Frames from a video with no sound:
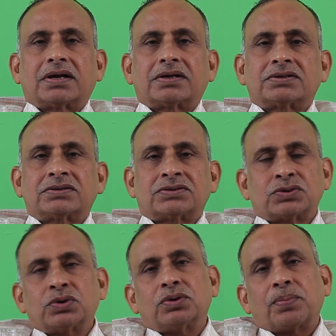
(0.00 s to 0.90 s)

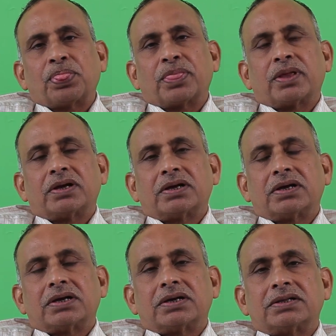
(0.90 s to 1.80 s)
So,
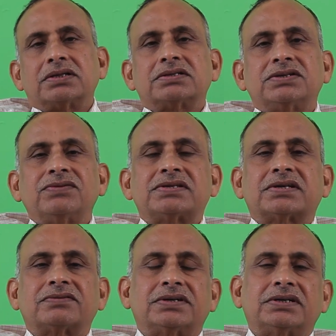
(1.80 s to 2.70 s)
the civil
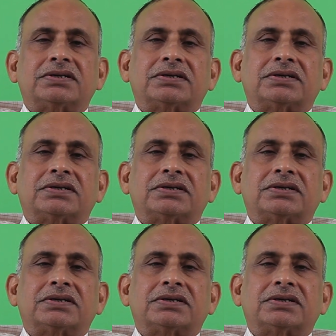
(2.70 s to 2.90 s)
servant